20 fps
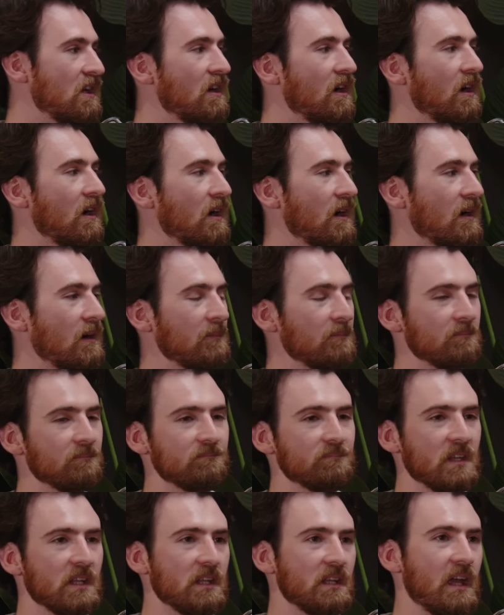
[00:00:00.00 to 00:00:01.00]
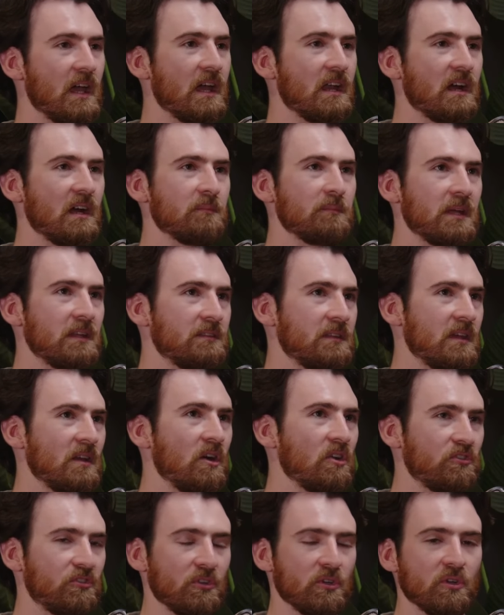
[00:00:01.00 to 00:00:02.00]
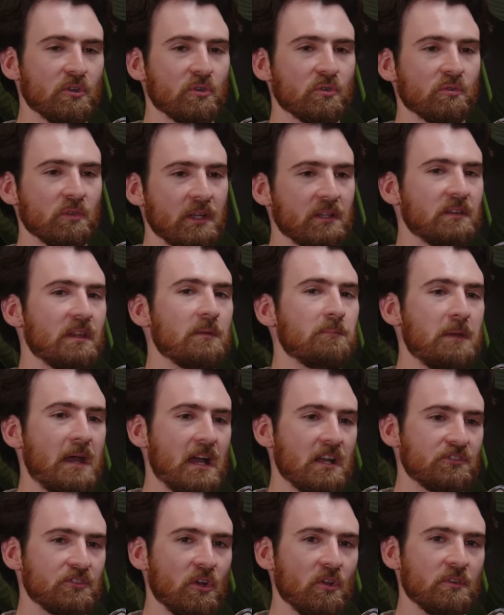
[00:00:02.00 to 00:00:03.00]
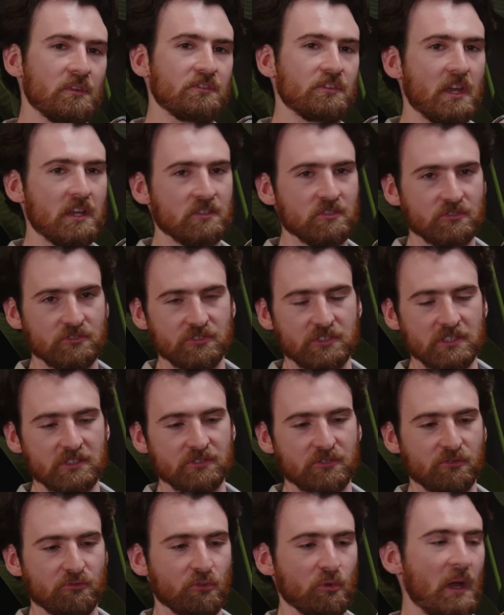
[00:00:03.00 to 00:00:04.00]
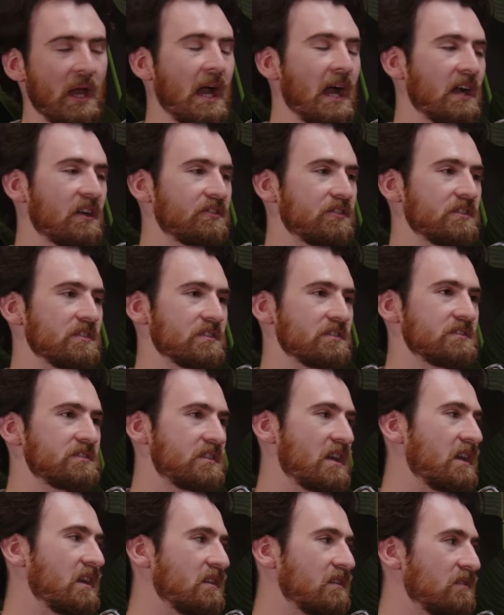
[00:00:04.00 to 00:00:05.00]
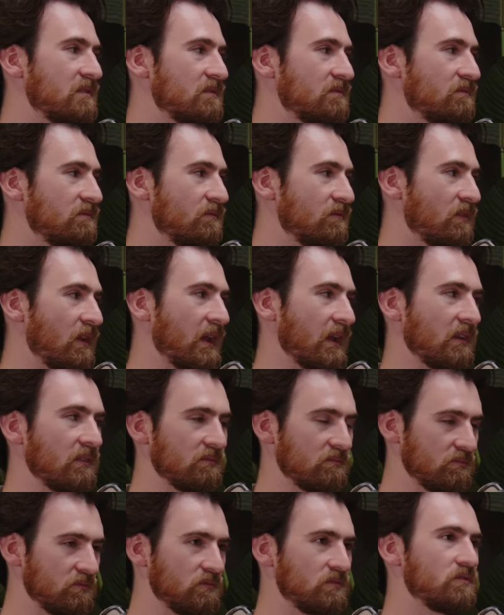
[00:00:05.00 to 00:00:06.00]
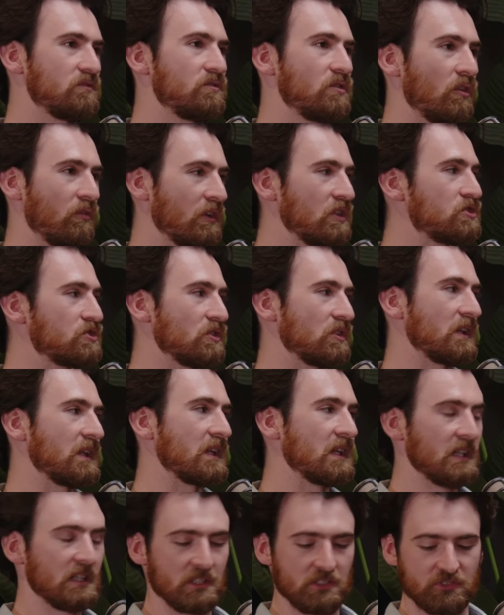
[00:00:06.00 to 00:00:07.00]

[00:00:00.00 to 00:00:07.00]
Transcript: And I bet they also, like, they pass all these agencies through acts in the Senate, like, originally.